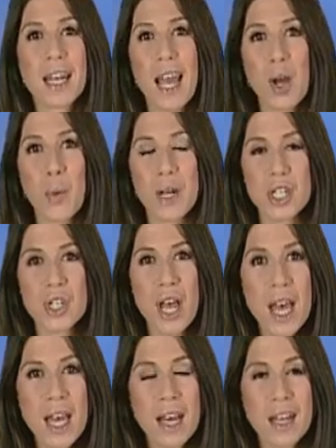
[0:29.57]
language.
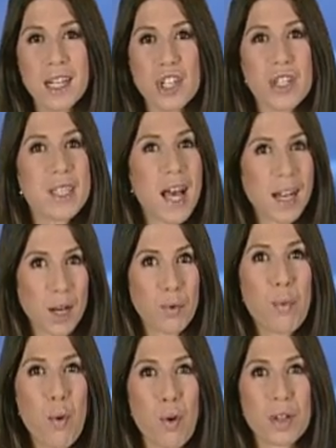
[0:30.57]
Khadija Sali
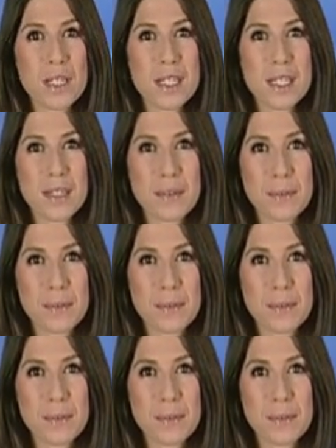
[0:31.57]
reports.